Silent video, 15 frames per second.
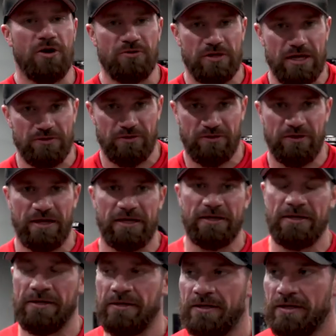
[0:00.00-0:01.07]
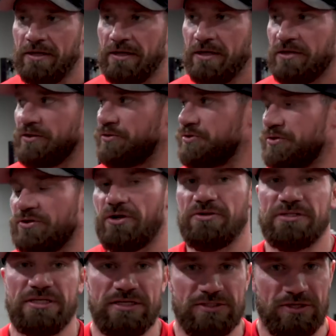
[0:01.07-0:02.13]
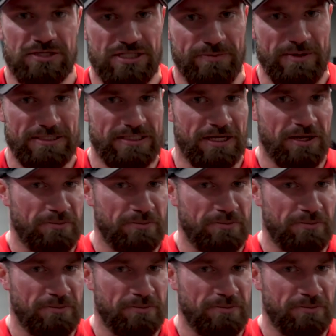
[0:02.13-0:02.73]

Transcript: no, the other thing that you'll notice is our gym isn't